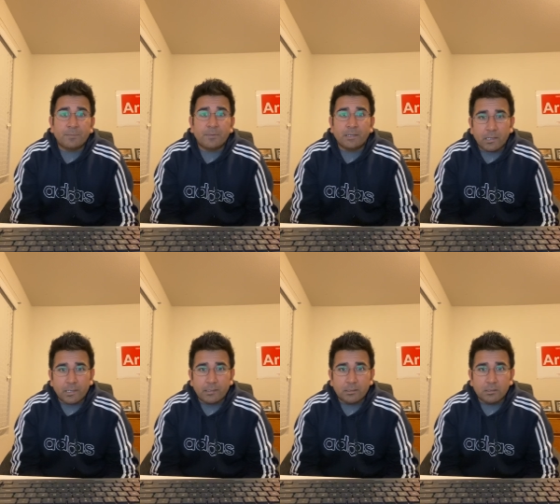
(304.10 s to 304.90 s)
player
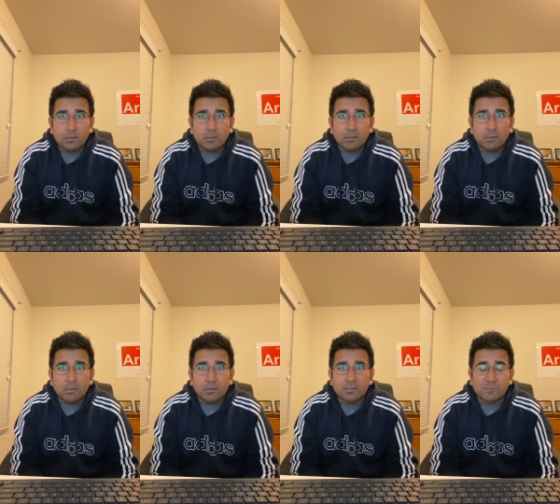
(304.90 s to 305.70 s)
like
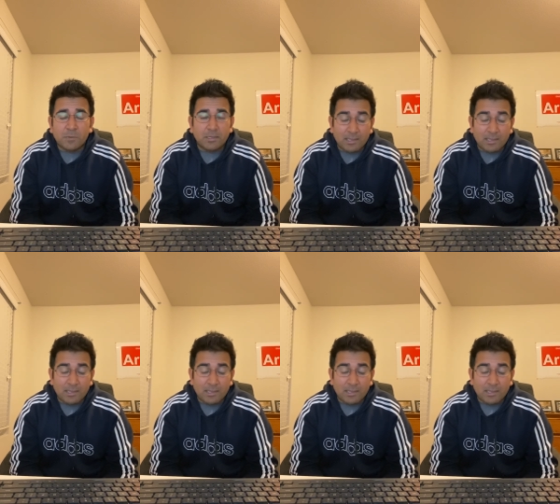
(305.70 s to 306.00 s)
Smith.